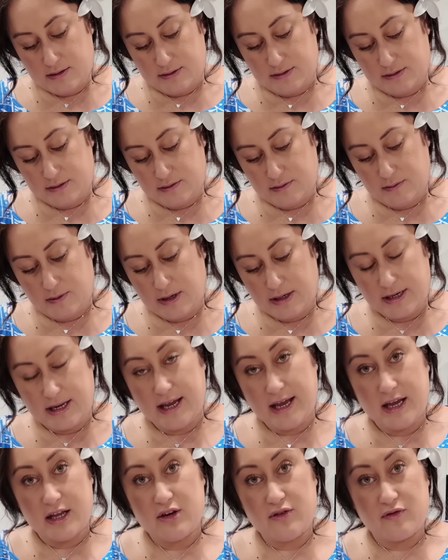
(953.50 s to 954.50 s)
So 1
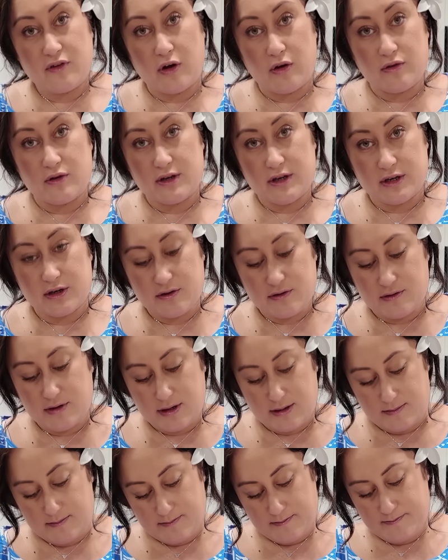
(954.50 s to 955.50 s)
can of coconut
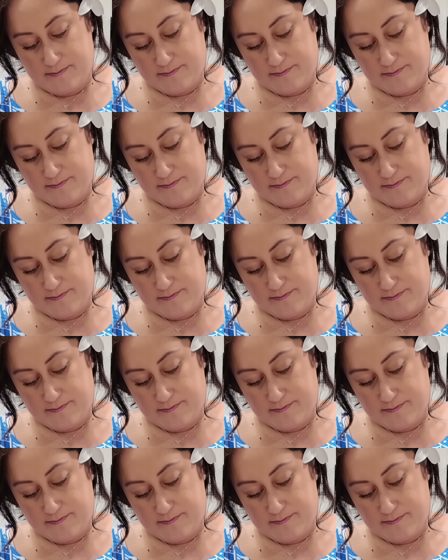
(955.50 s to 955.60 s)
cream,